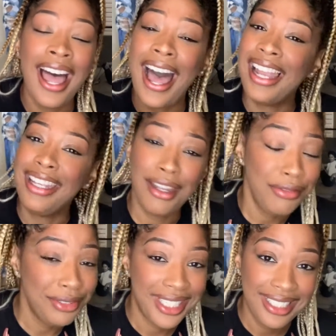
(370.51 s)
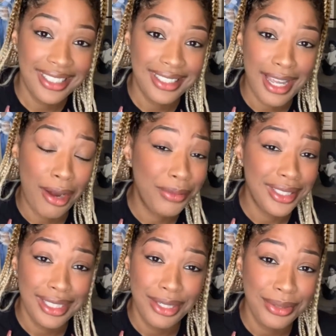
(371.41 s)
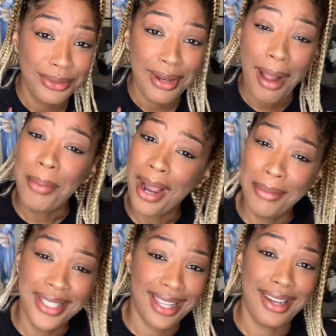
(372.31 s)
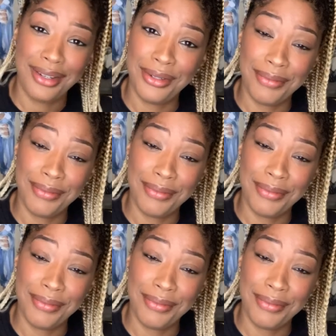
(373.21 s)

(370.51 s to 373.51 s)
I love you, Lena. I really do. I promise I do.